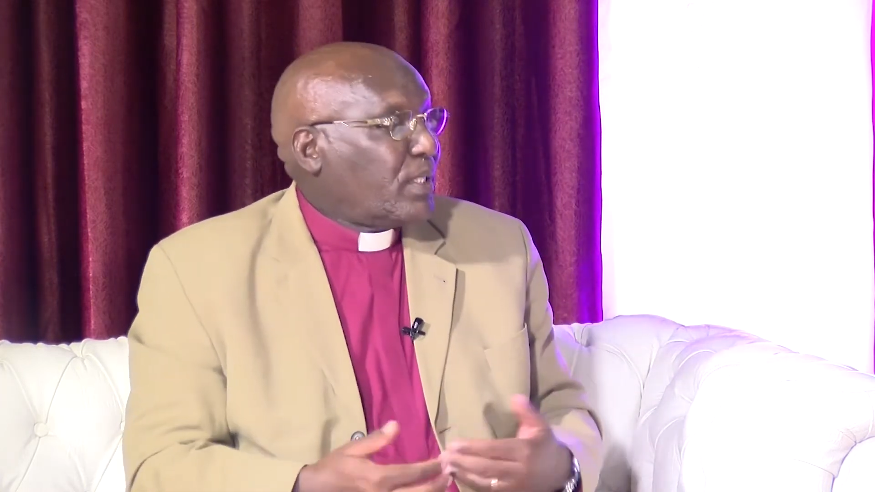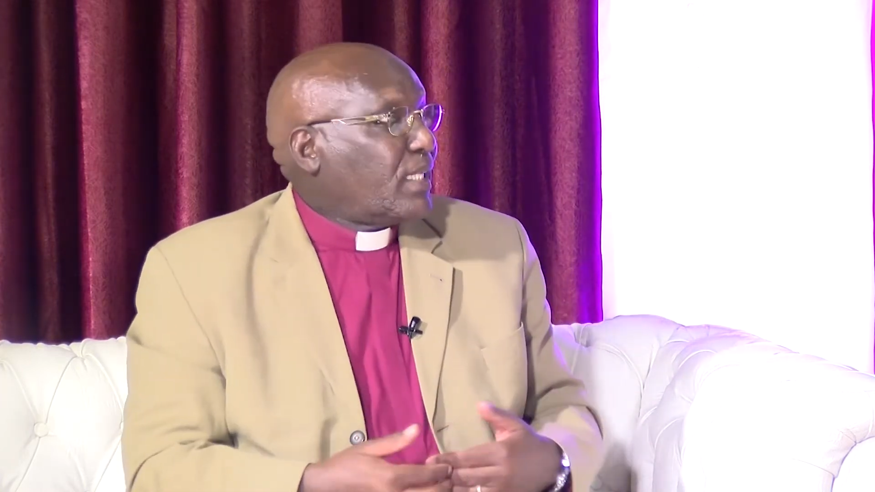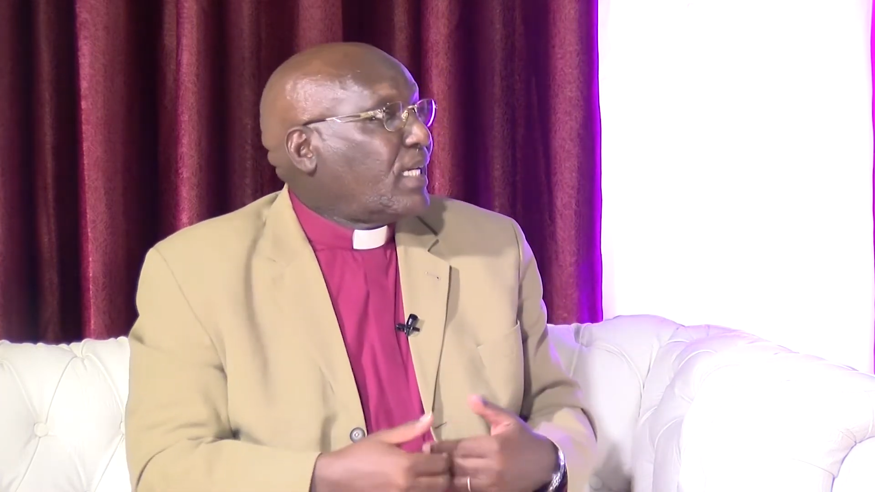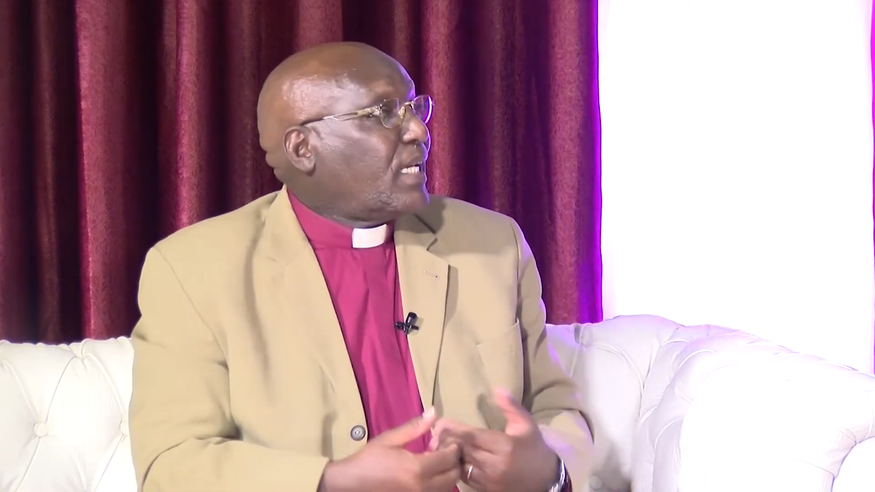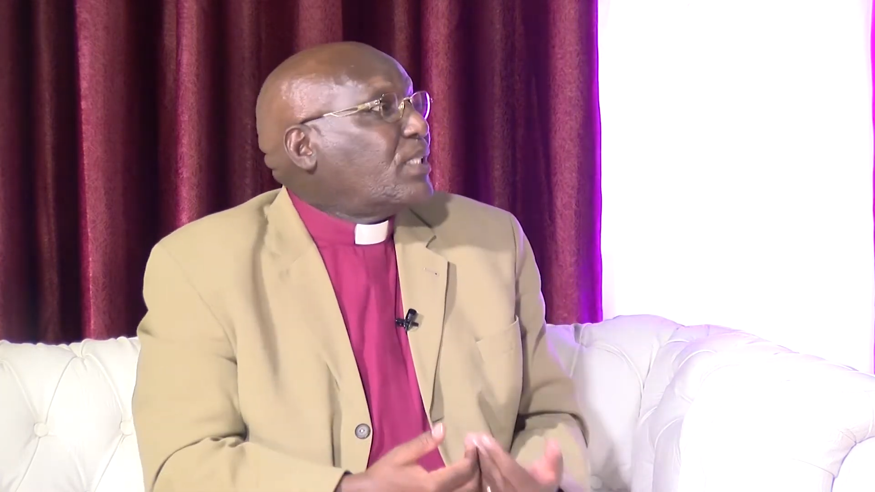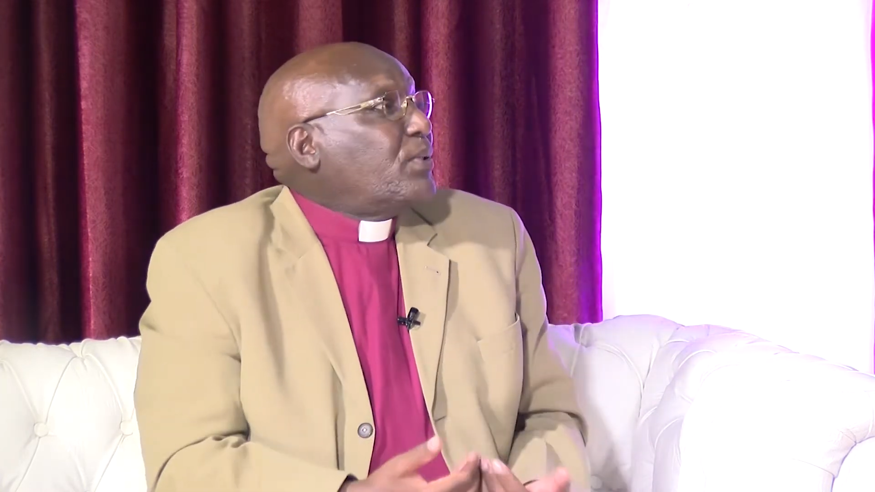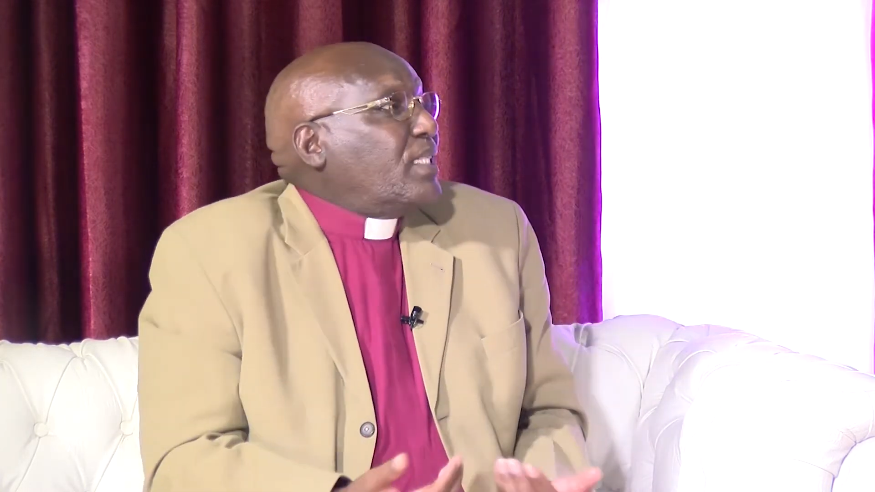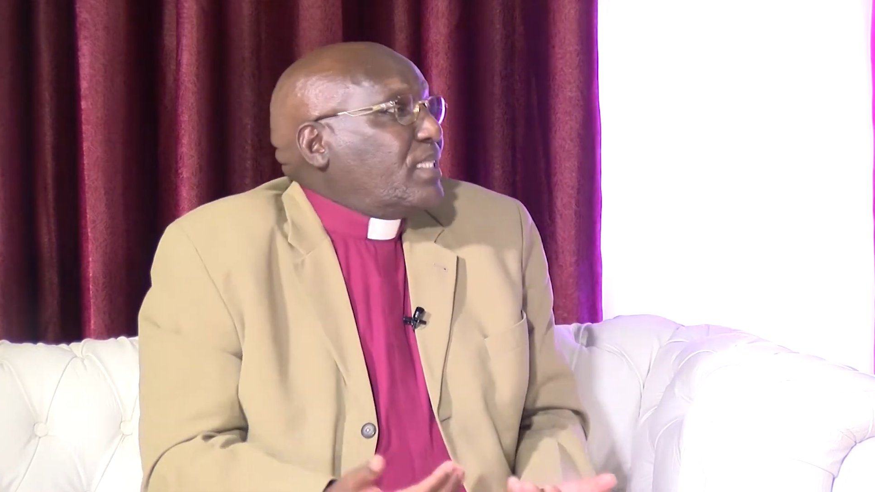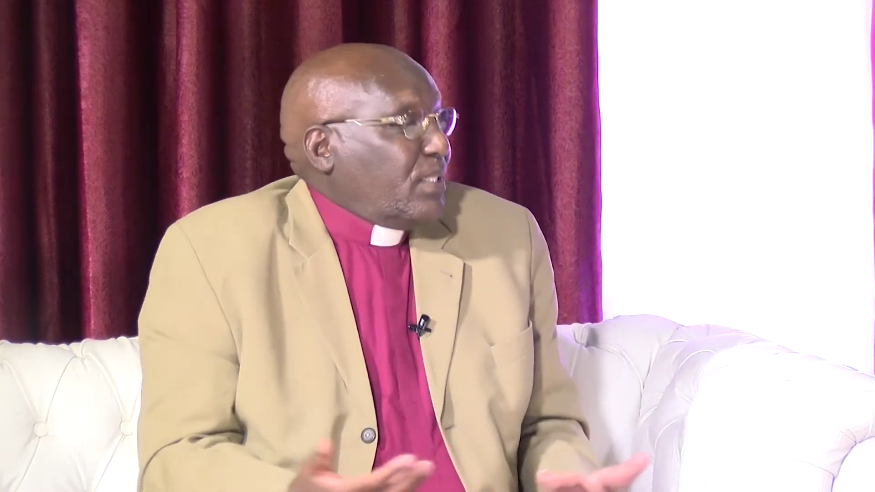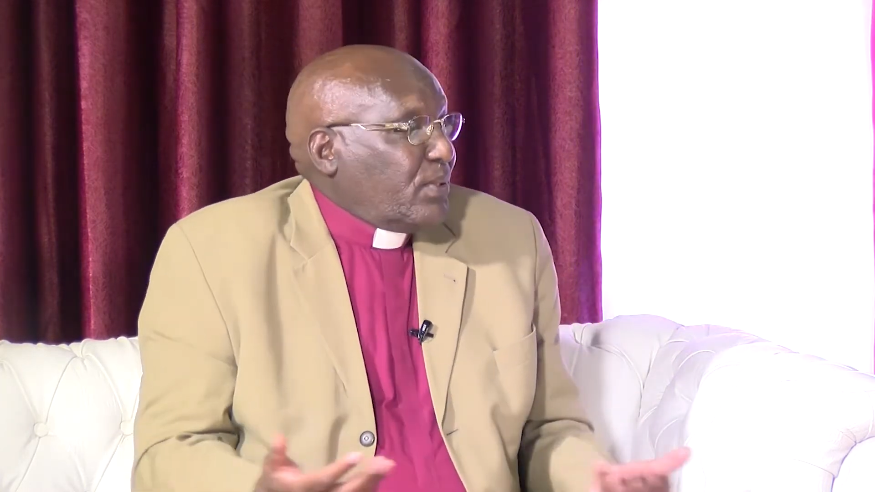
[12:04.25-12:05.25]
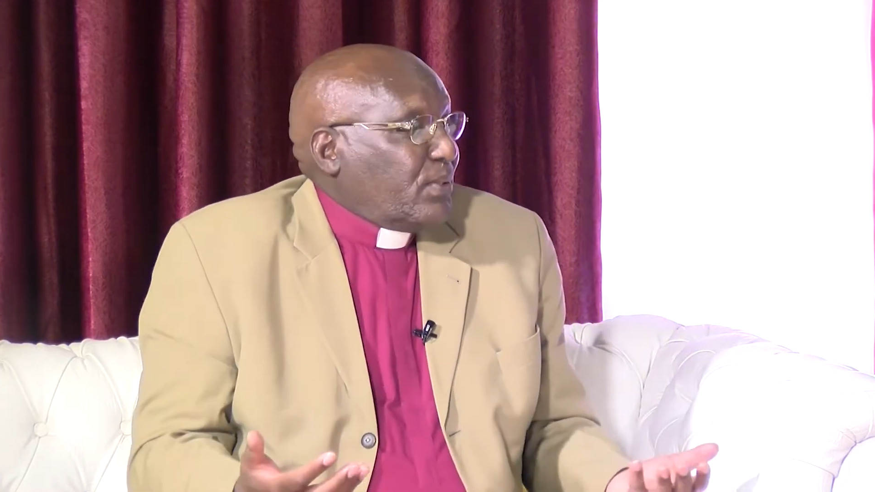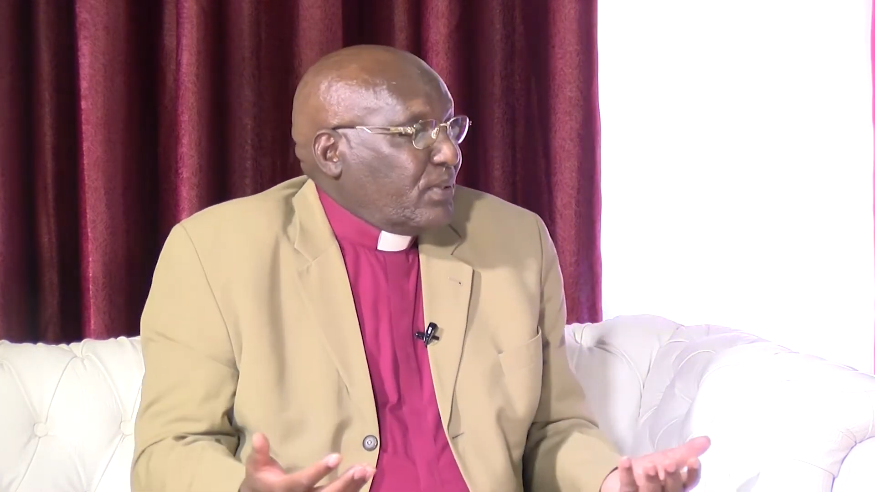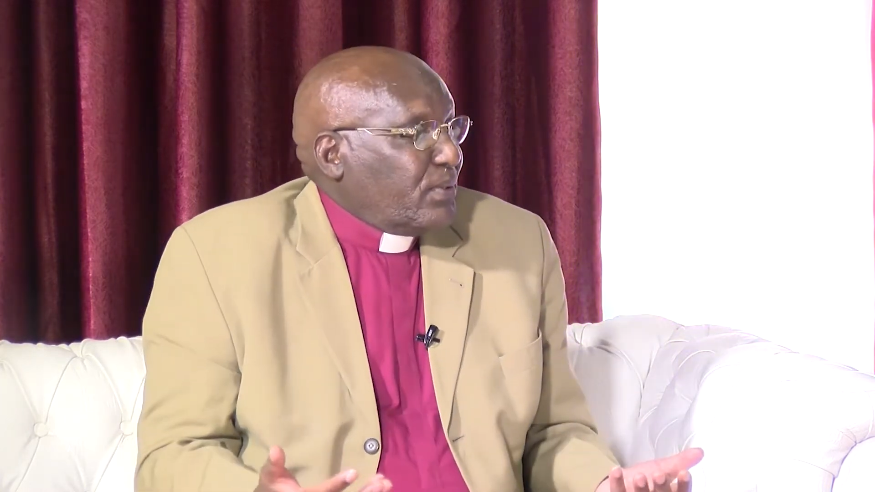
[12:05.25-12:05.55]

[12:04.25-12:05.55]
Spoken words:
one can actually settle.